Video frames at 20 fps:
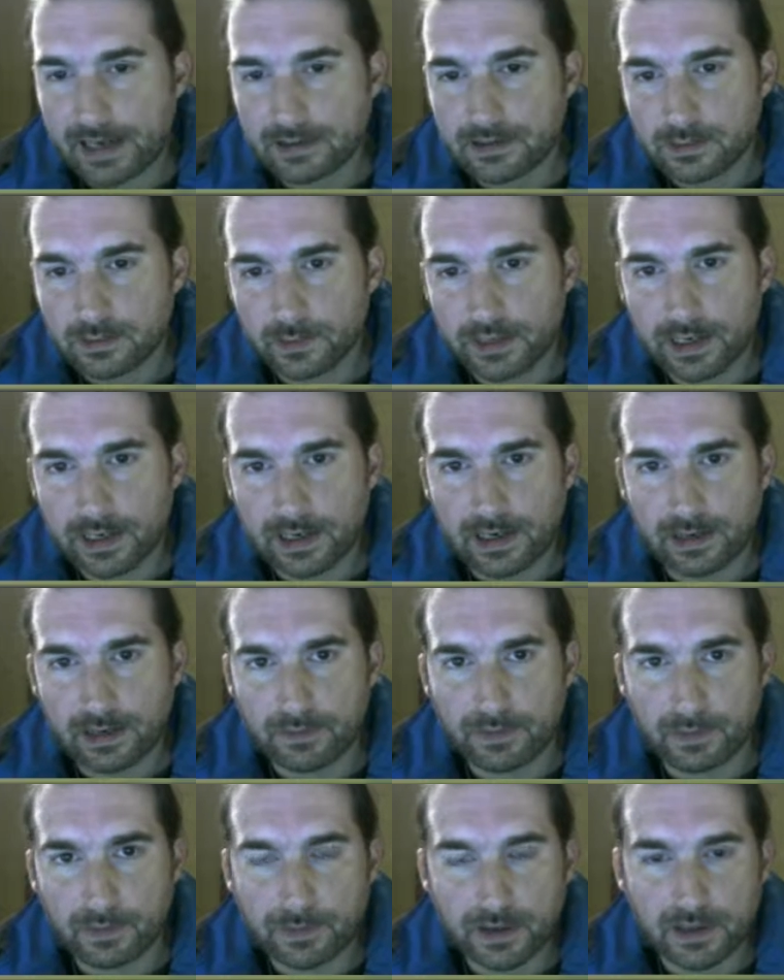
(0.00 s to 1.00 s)
we have the
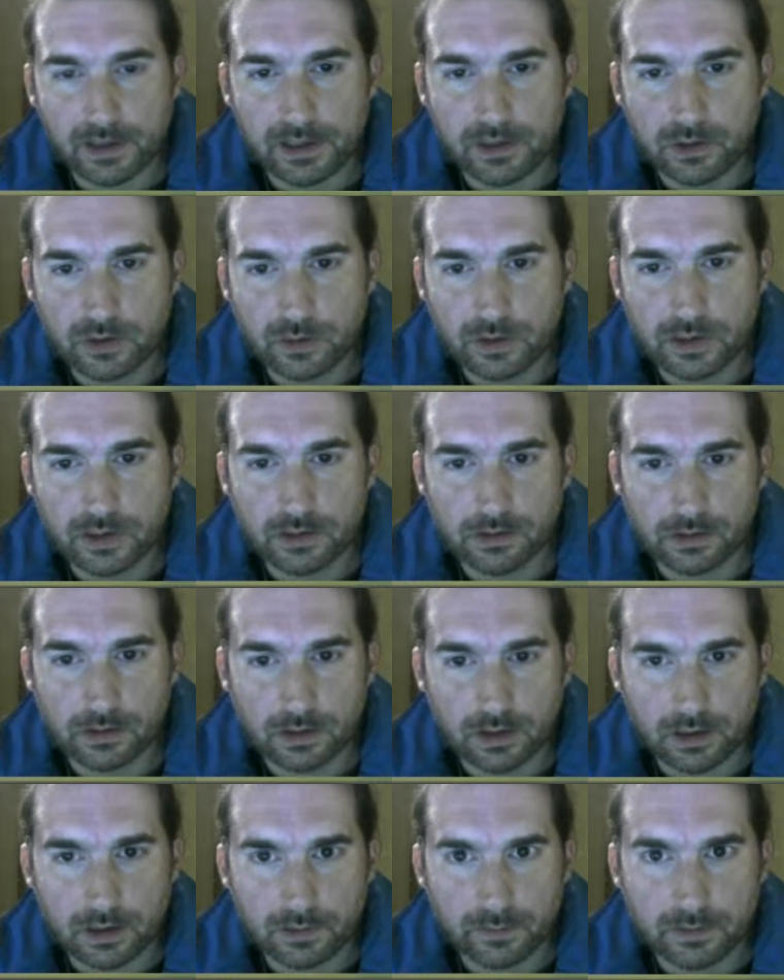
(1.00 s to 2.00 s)
pine trees or
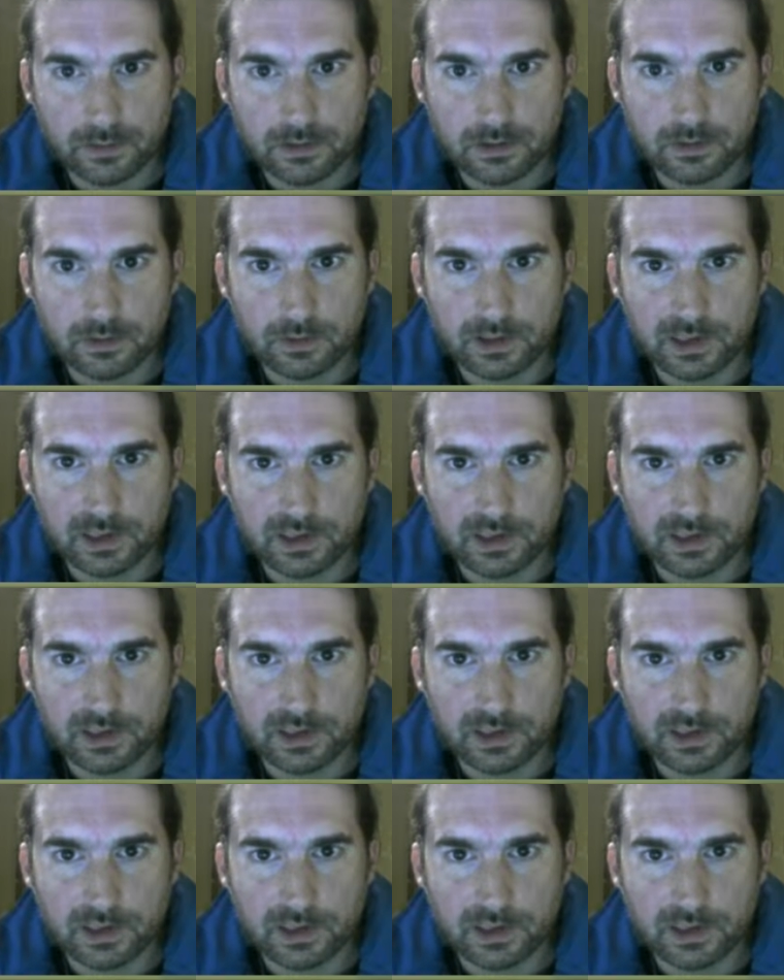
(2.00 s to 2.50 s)
coniferous trees,